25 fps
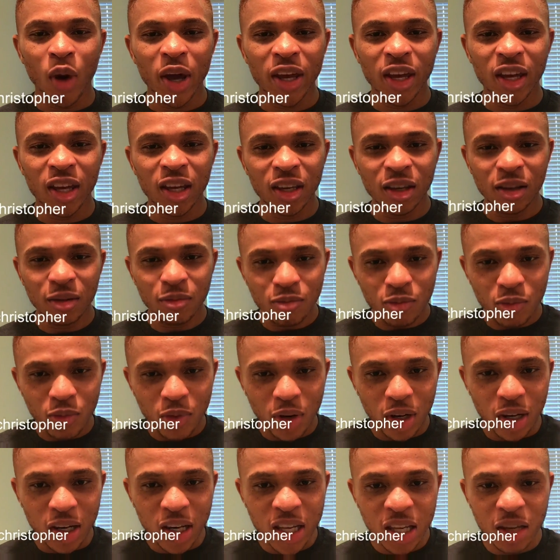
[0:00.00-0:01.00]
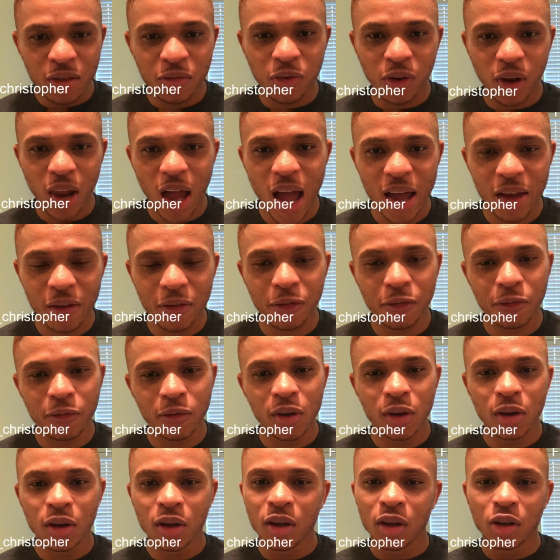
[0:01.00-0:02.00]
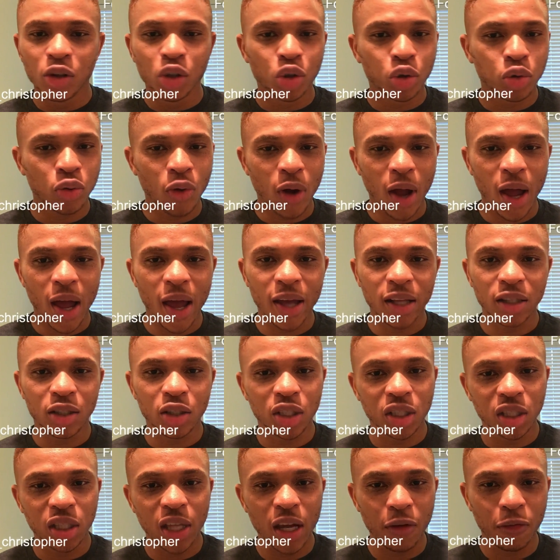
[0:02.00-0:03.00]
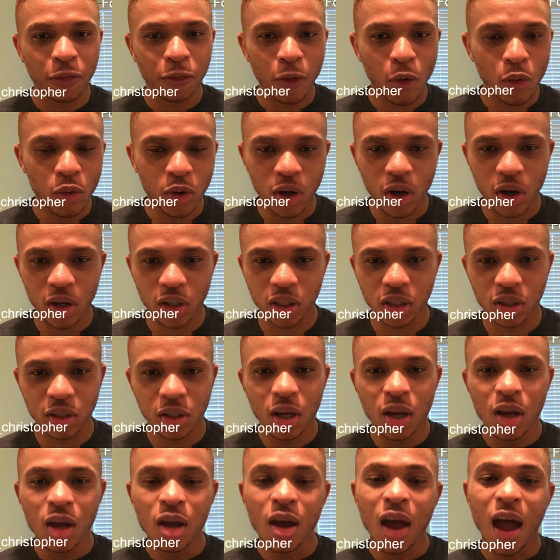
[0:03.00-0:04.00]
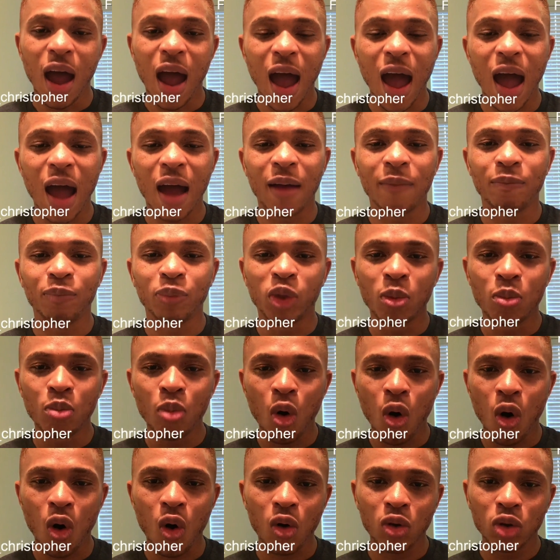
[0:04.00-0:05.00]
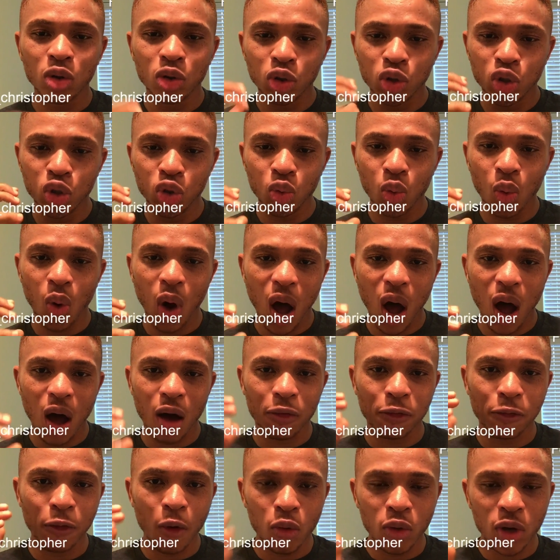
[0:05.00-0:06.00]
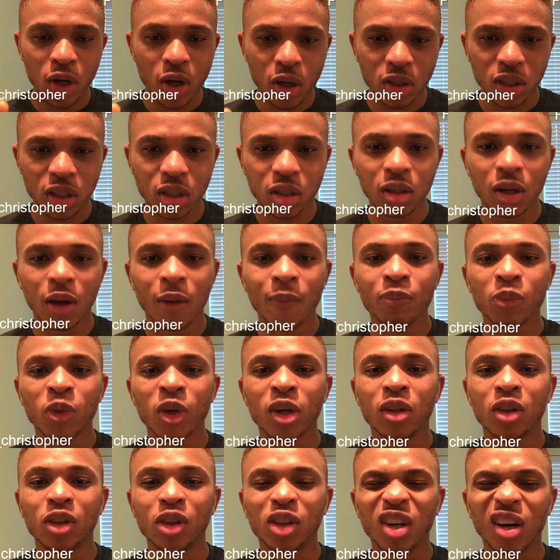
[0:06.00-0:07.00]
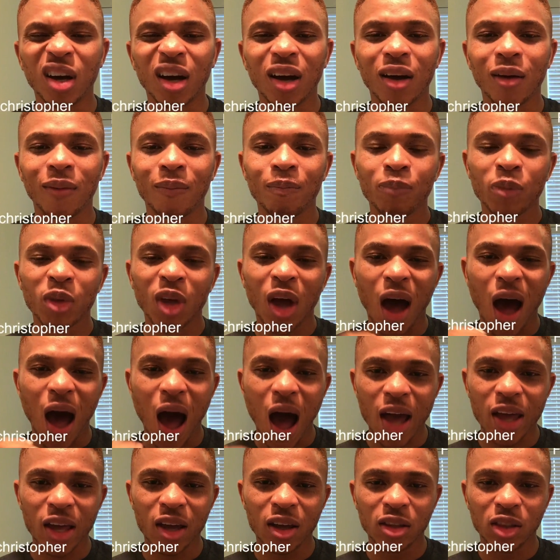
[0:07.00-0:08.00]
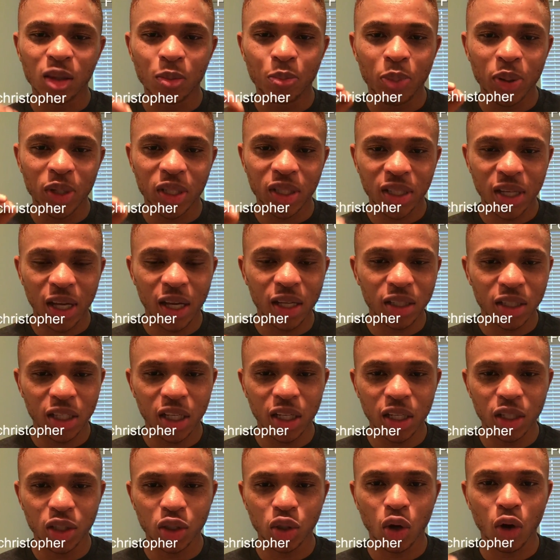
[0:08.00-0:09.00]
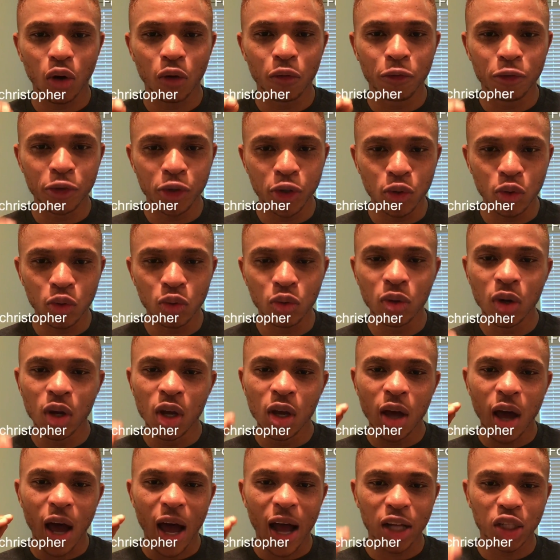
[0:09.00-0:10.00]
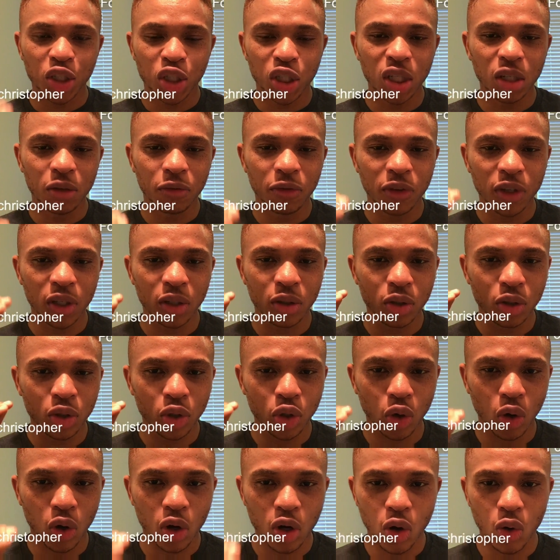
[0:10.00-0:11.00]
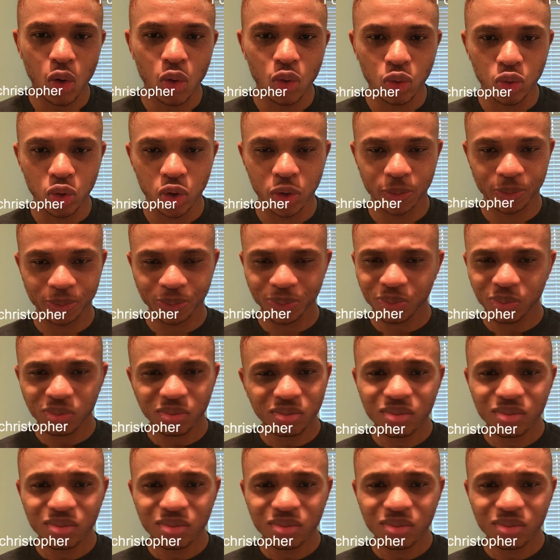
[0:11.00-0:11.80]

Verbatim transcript: We live life trying to stay focused. And the more you are focused, the higher the percentage of you achieving your goals.